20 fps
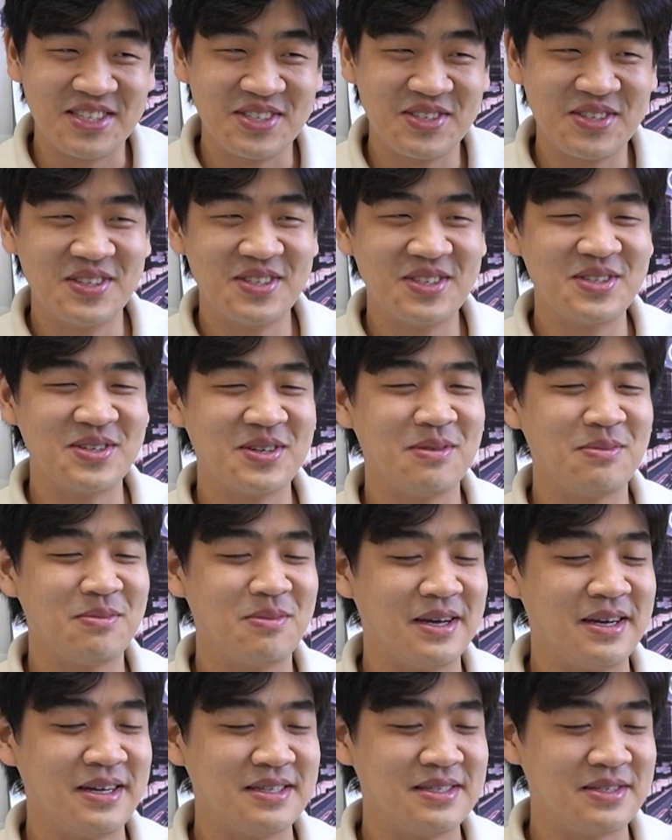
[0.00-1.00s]
to her
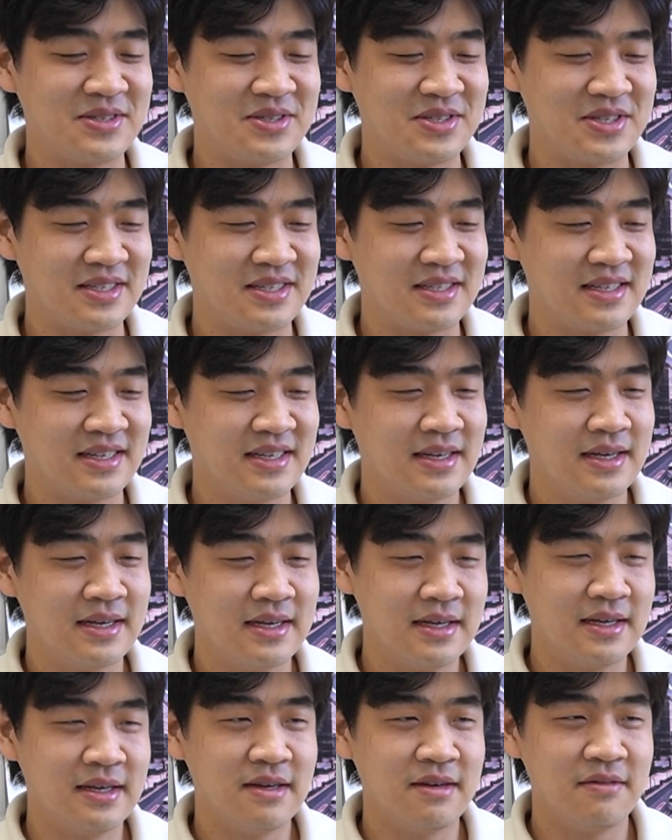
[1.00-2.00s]
place to just
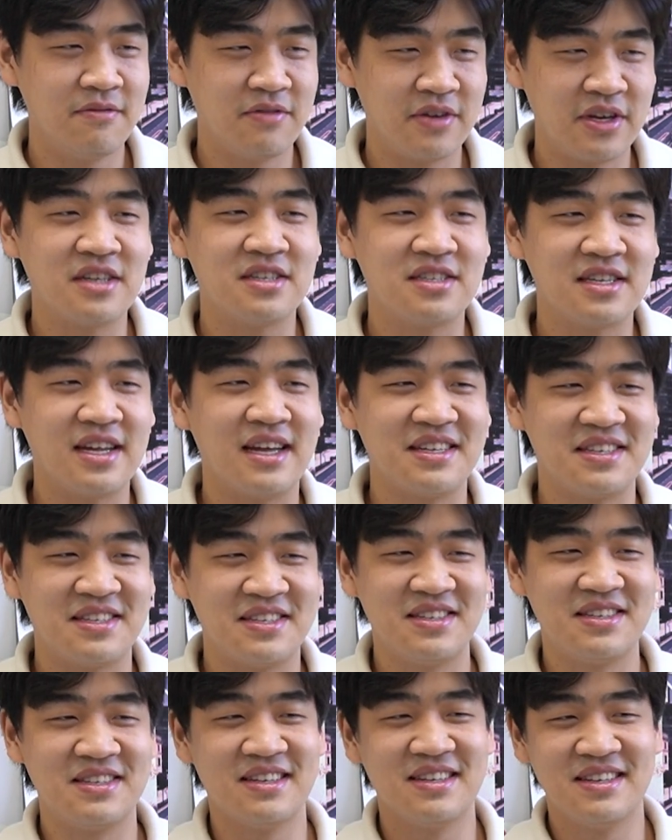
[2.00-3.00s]

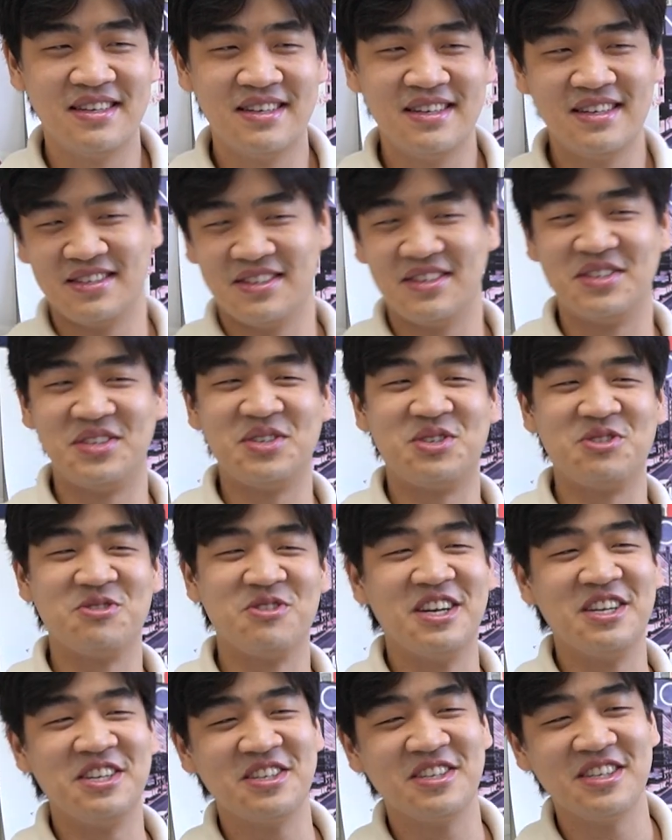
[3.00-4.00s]
reassess the
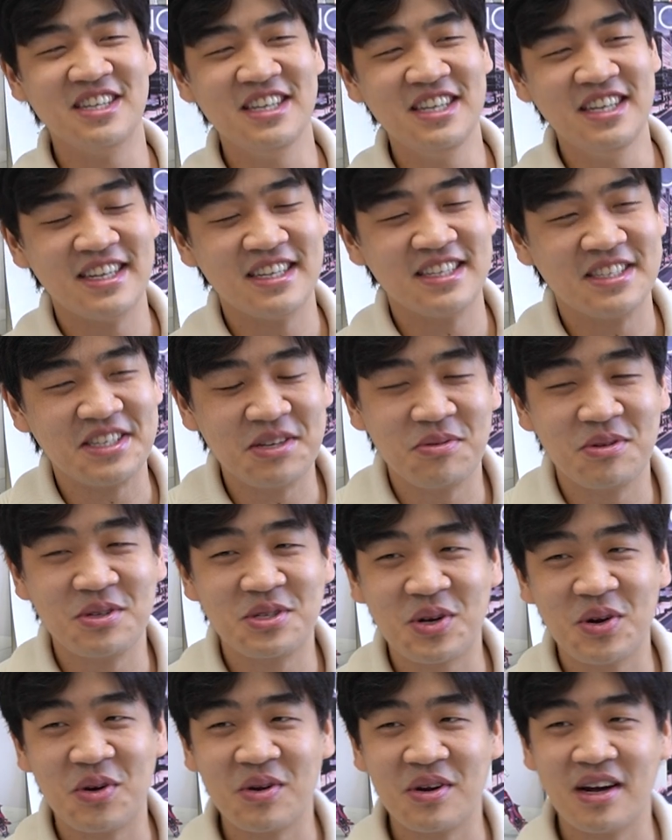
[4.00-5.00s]
situation and see what's
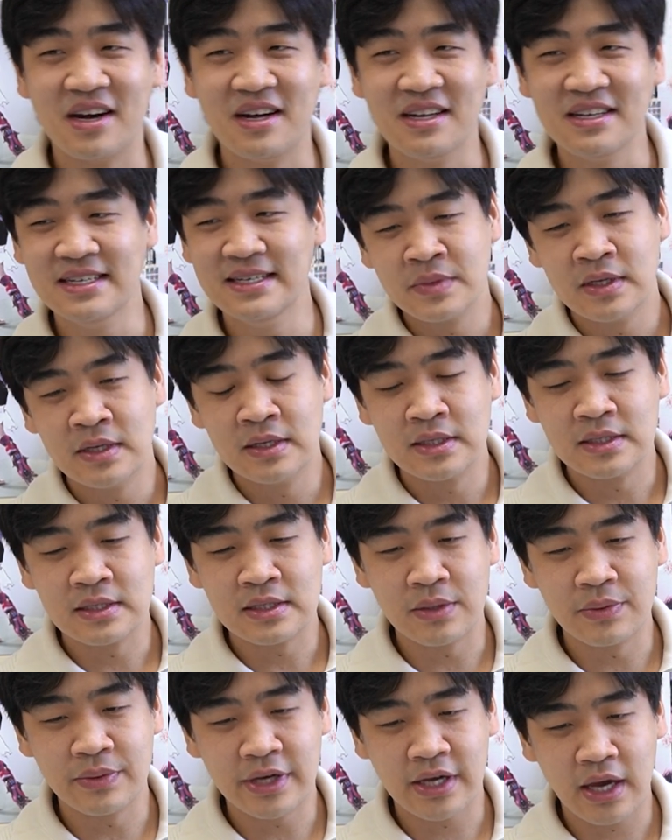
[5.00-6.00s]
going on.
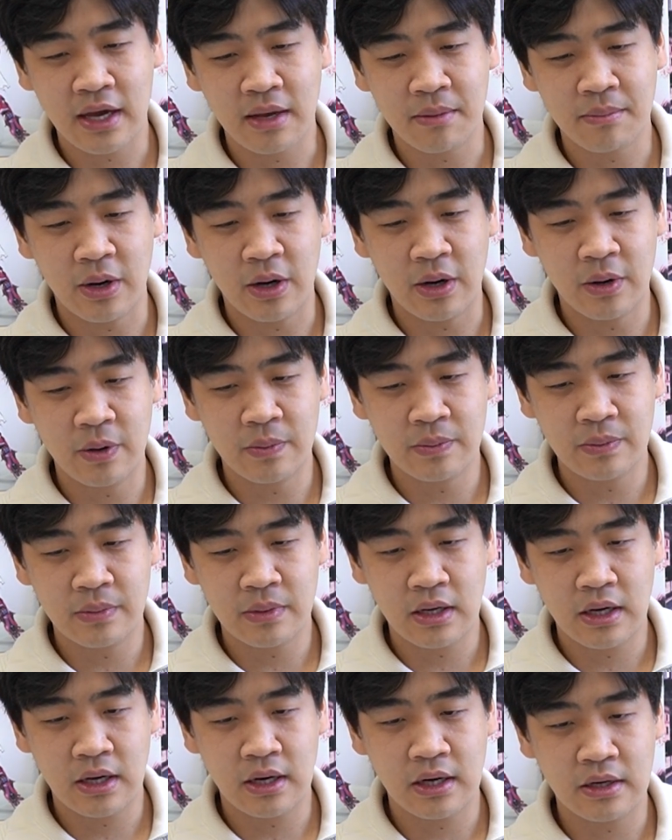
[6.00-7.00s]
So we came home,
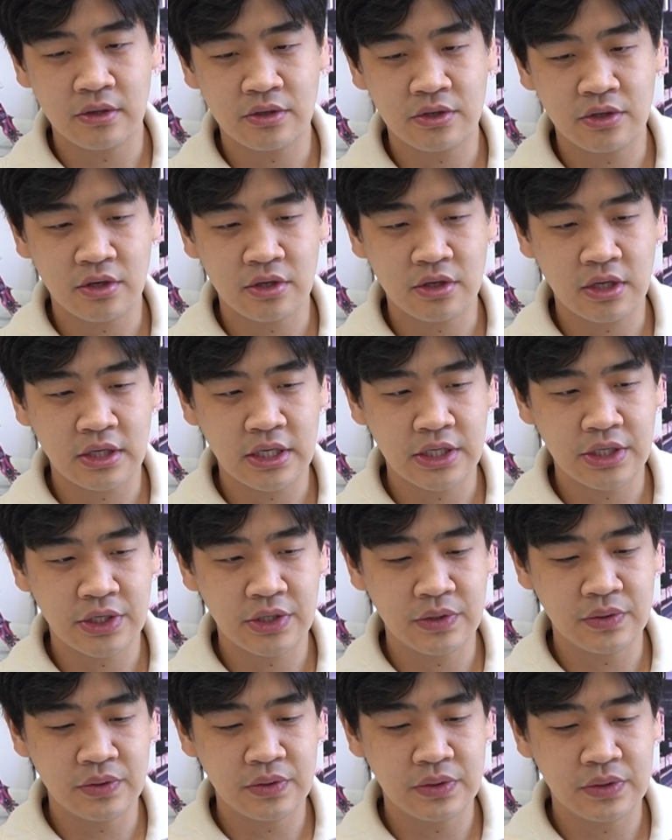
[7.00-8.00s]
turned on the
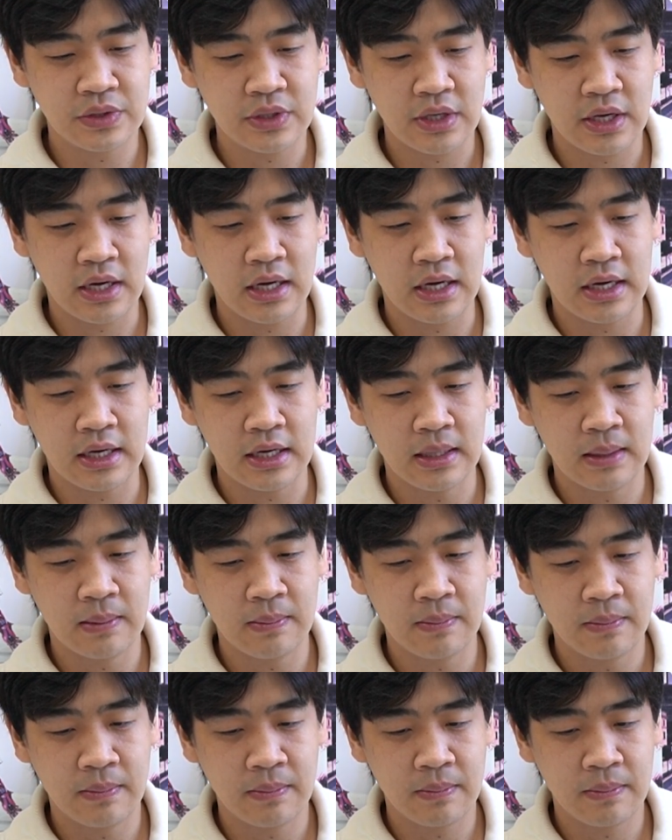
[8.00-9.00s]
news,
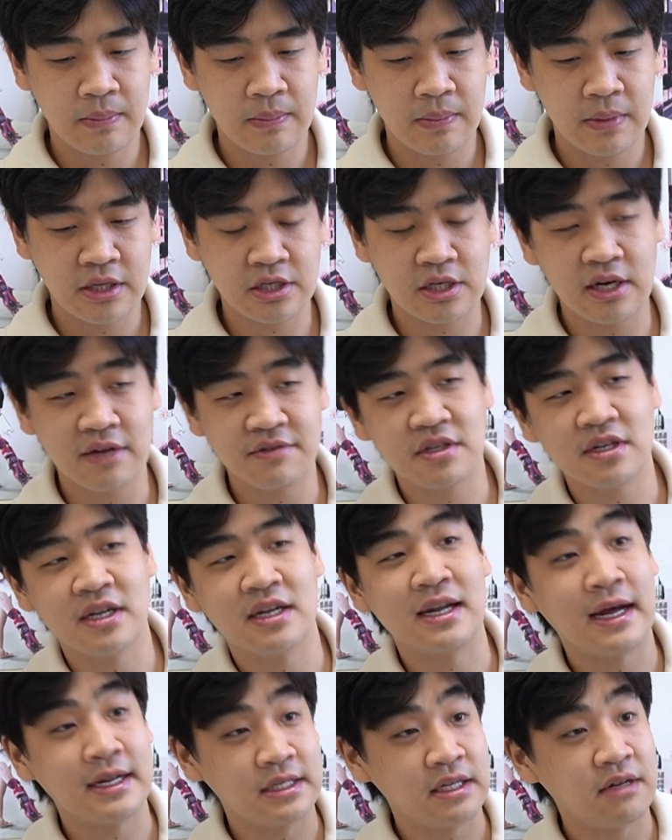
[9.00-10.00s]
and she lives on the
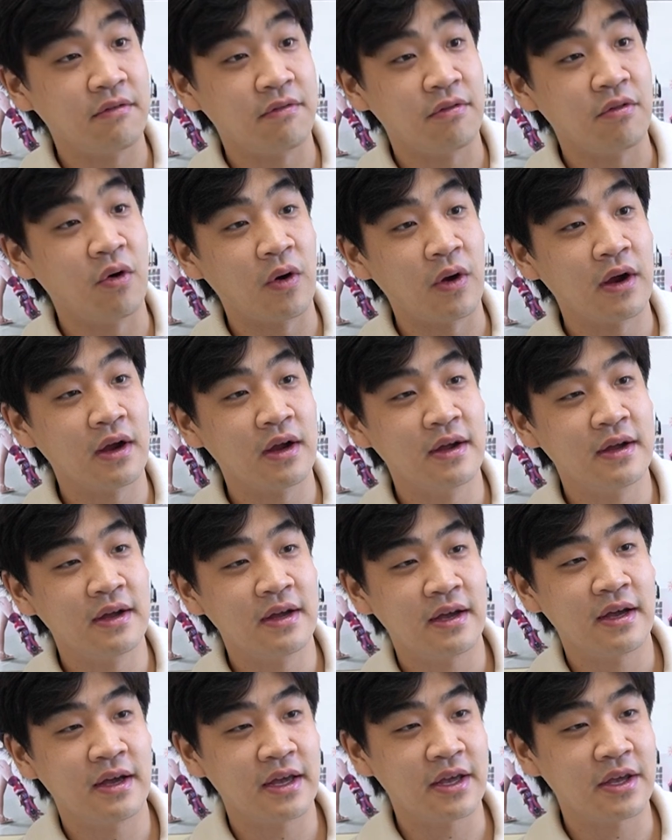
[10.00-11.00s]
19th floor
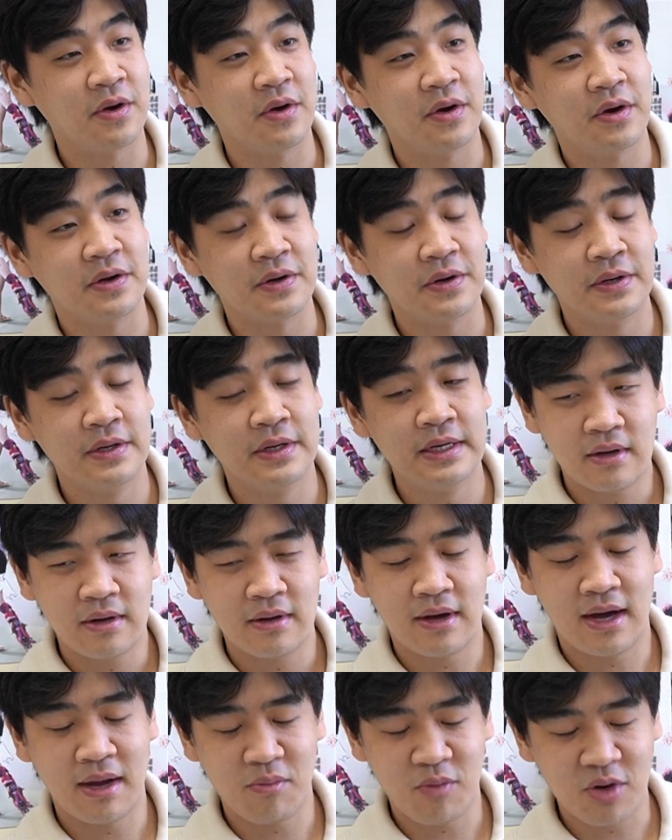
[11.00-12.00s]
in Yeouido.
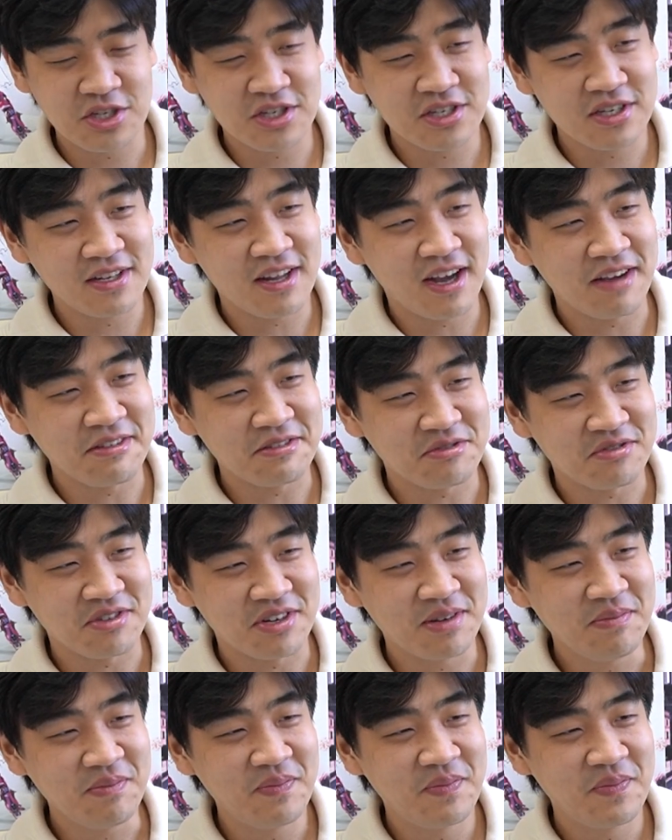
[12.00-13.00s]
I'm watching the live
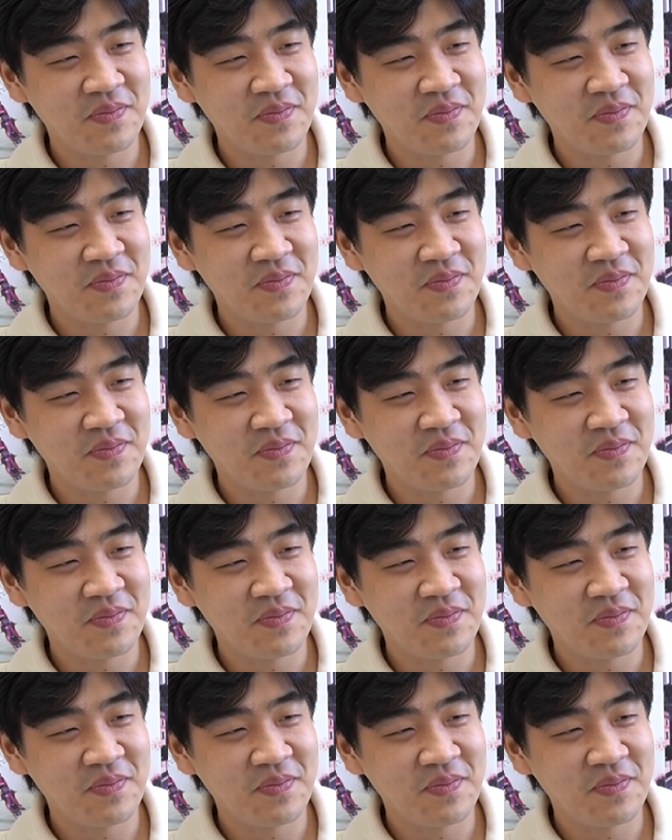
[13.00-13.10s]
stream.